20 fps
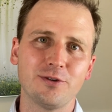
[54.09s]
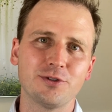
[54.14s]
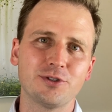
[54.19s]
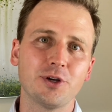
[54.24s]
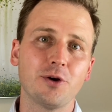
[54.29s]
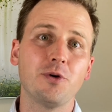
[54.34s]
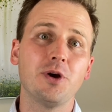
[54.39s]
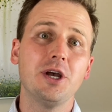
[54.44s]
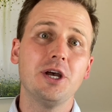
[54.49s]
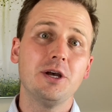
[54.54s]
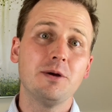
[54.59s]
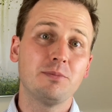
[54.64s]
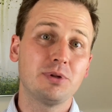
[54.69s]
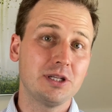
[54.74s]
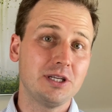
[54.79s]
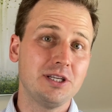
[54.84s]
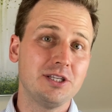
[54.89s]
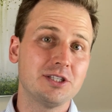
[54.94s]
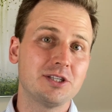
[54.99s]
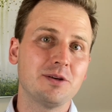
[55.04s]
So
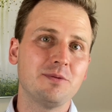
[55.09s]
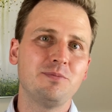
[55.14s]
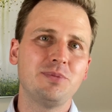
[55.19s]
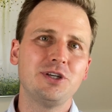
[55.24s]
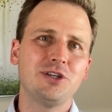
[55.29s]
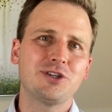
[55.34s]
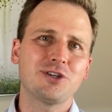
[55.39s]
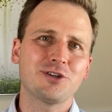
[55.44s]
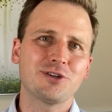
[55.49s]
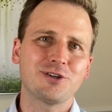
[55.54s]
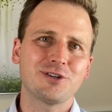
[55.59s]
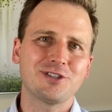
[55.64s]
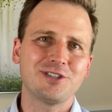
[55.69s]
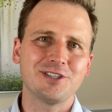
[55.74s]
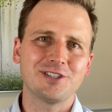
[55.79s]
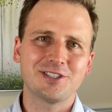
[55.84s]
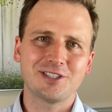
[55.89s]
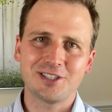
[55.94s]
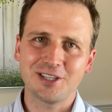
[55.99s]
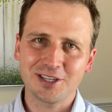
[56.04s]
please be sure to
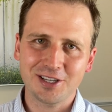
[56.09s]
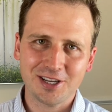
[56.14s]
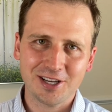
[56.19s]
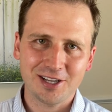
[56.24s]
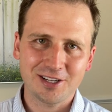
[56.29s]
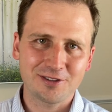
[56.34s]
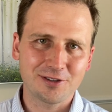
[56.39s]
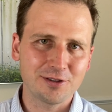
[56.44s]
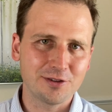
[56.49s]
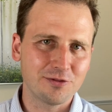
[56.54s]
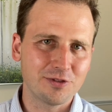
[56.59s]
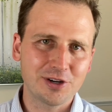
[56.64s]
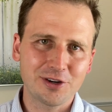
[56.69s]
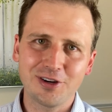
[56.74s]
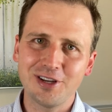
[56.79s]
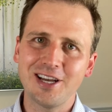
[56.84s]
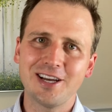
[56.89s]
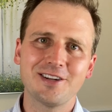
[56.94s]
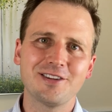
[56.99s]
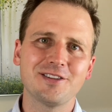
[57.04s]
stick to the
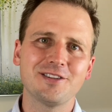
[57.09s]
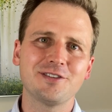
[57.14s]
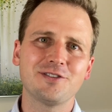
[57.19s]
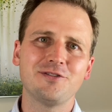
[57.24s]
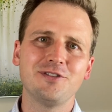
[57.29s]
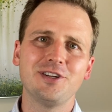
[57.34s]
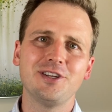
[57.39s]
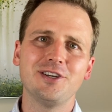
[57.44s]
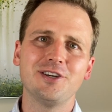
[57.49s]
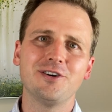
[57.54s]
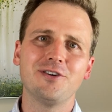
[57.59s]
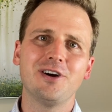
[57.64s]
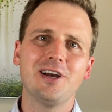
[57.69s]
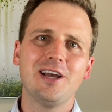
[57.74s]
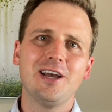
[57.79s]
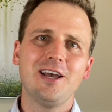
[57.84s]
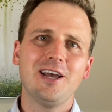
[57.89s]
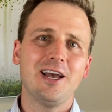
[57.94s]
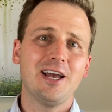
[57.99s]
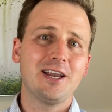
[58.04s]
very end of this video,
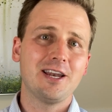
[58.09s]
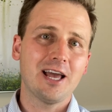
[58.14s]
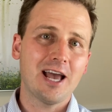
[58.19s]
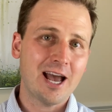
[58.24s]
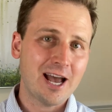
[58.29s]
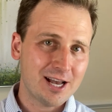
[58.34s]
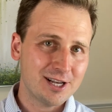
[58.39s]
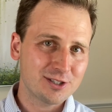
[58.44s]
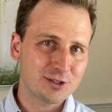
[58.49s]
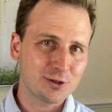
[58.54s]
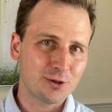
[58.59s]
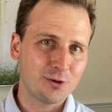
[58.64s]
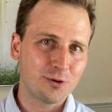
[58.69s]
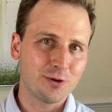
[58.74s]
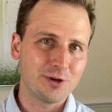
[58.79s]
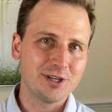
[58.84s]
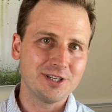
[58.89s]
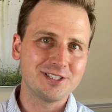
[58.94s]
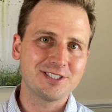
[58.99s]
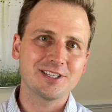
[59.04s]
and as
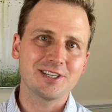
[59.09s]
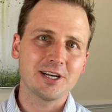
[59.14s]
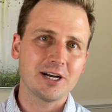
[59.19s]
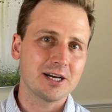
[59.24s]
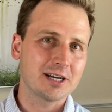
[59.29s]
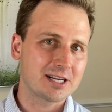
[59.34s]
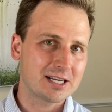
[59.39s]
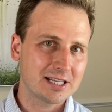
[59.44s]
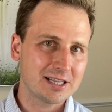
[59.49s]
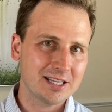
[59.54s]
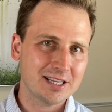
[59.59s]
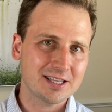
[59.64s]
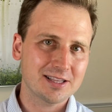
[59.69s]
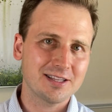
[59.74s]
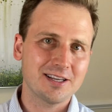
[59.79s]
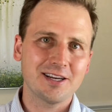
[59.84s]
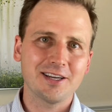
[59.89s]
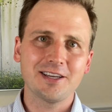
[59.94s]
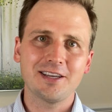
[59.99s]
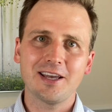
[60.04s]
always, click
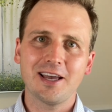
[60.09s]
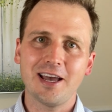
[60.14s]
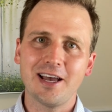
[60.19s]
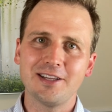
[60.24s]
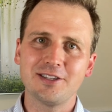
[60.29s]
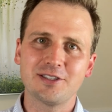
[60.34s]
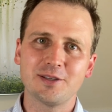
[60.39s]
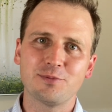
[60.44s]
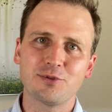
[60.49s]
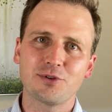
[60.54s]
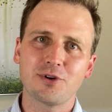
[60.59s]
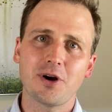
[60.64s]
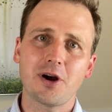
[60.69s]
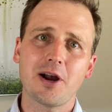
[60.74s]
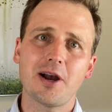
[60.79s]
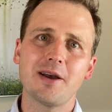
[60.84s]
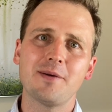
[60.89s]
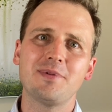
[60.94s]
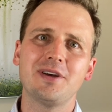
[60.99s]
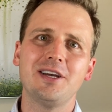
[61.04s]
like and
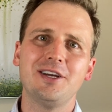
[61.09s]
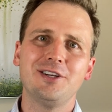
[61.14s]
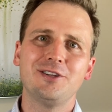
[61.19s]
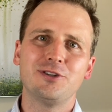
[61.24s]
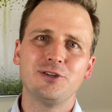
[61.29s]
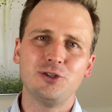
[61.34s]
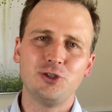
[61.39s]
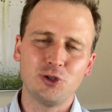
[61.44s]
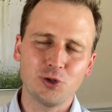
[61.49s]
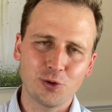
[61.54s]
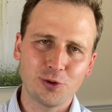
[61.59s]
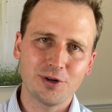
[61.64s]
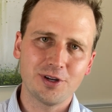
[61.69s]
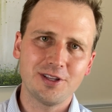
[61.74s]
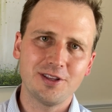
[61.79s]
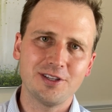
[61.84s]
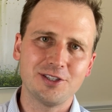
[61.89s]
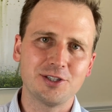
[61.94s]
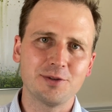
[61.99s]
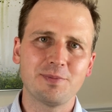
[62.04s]
subscribe to join
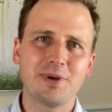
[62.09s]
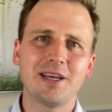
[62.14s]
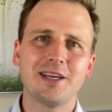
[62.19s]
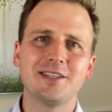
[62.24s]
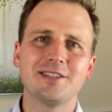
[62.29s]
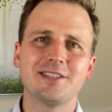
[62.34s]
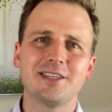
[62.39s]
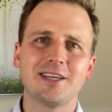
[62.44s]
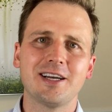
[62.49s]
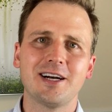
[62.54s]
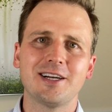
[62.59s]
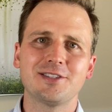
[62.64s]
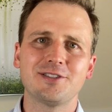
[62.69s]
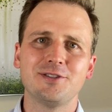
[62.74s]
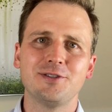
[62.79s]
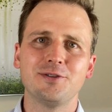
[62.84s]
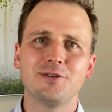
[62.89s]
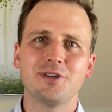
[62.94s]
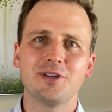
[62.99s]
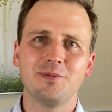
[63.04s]
the Japan
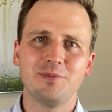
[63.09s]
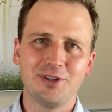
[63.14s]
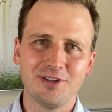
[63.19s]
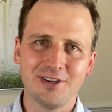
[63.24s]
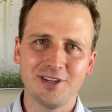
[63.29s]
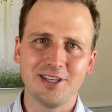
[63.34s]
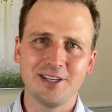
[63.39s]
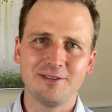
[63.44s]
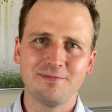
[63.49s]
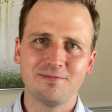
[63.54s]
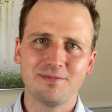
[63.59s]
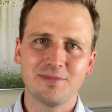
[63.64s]
Seikatsu community.